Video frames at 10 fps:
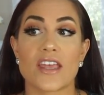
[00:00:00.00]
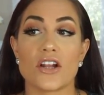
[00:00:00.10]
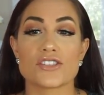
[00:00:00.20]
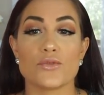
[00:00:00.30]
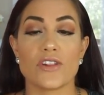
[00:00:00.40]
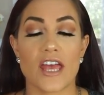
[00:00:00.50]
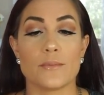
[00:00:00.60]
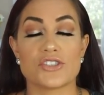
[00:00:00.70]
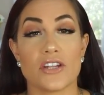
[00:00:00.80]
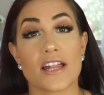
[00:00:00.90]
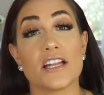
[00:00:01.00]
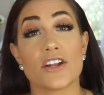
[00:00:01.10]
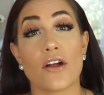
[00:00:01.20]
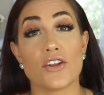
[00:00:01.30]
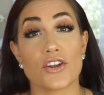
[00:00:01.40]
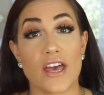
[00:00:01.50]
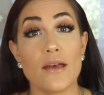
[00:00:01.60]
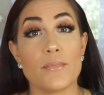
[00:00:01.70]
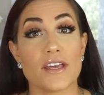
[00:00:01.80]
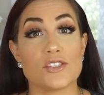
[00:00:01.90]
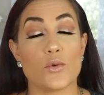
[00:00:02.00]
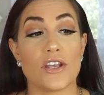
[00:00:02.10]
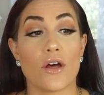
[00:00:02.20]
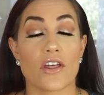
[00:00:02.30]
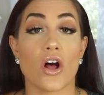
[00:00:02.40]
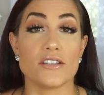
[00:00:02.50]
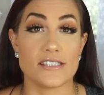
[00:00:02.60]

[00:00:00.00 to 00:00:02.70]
it also really helps to like clear out your gut because we know that all